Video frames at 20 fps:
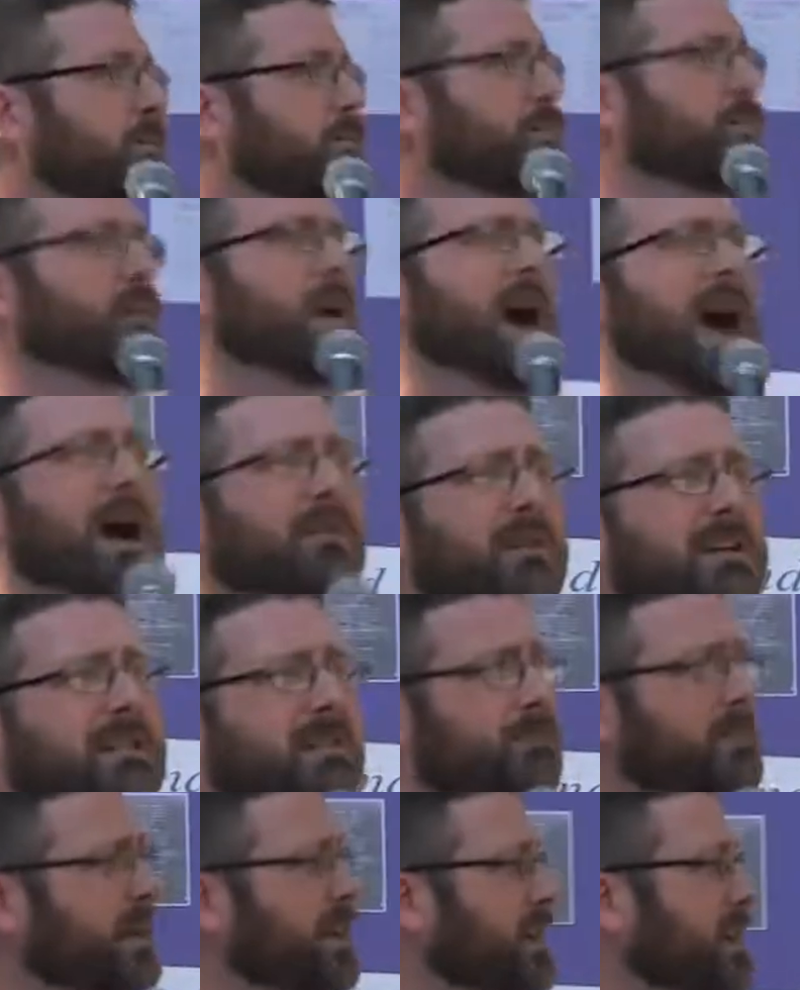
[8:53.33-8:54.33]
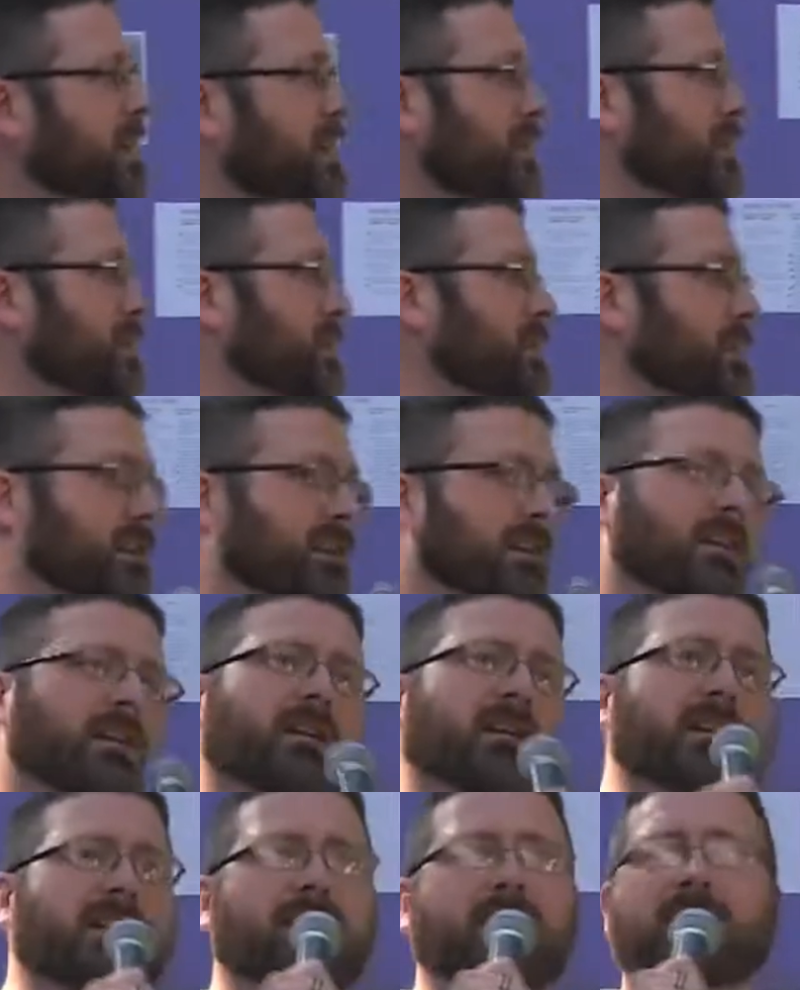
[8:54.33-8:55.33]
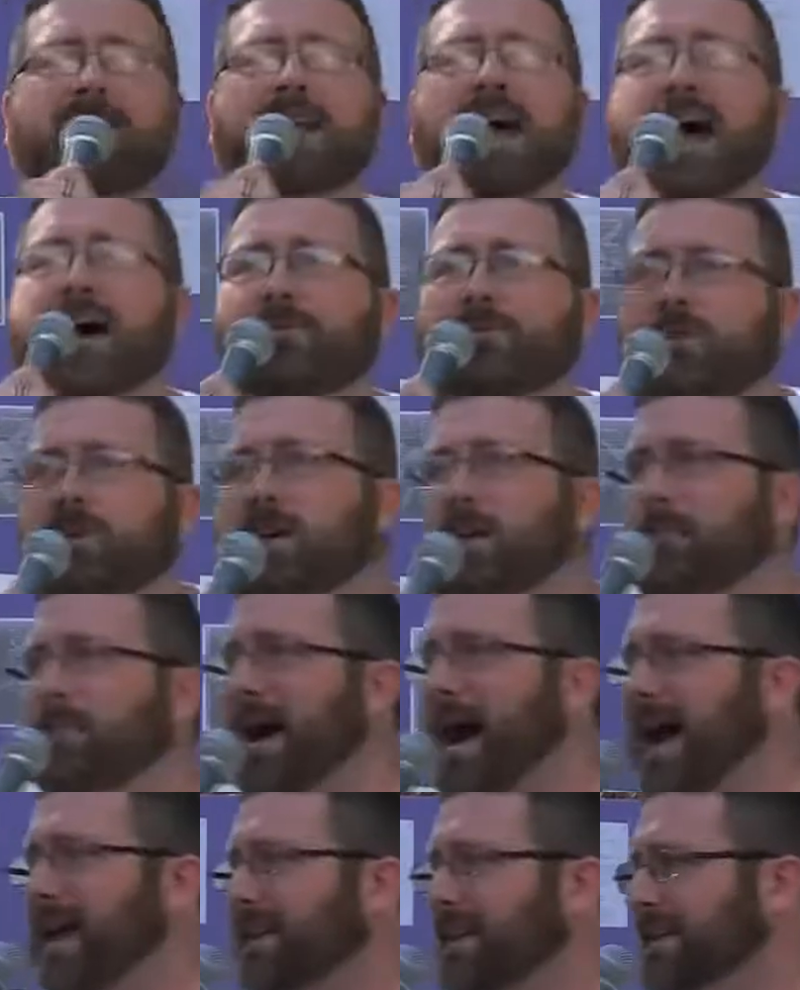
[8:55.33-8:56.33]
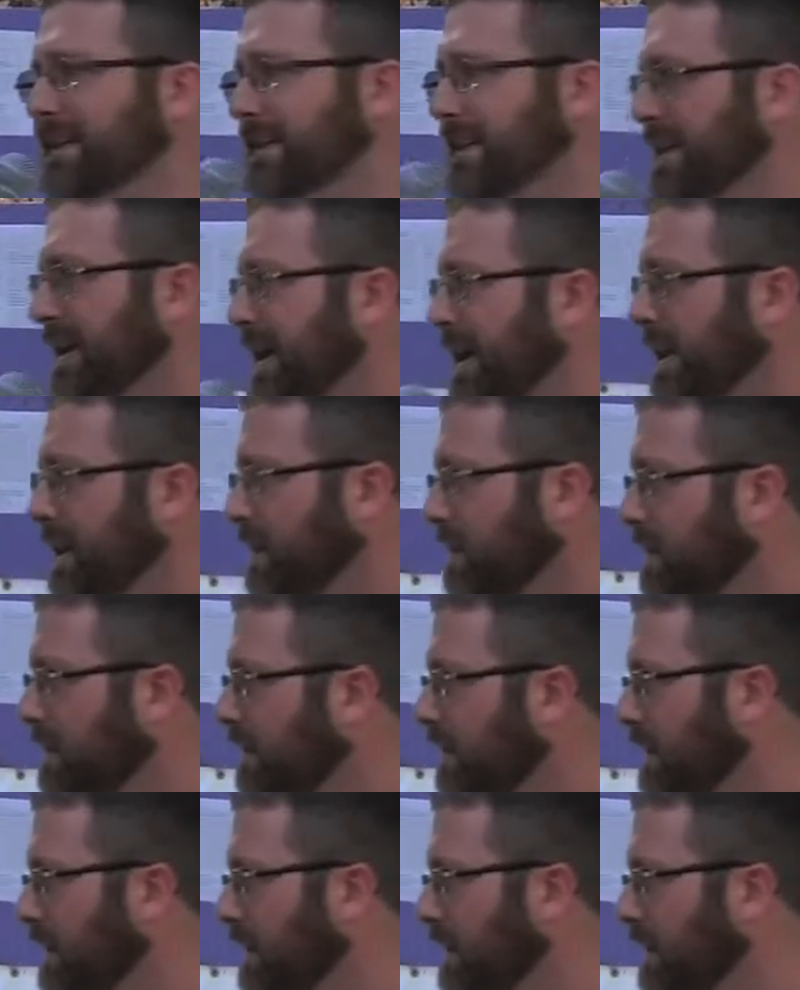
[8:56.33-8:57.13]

promise me never to buy these again.